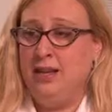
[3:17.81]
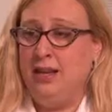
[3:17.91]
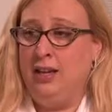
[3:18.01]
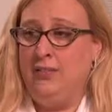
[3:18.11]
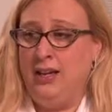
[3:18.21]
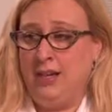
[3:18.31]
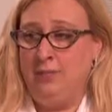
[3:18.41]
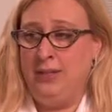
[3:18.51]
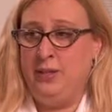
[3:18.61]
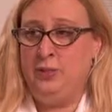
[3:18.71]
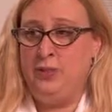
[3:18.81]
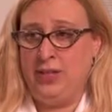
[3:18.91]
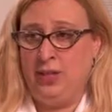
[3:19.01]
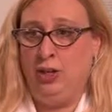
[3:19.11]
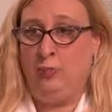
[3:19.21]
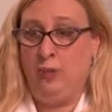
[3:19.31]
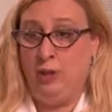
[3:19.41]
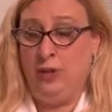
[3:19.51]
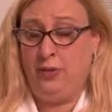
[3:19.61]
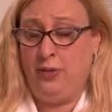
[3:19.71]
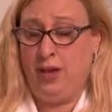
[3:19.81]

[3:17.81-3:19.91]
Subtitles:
that can be used to help with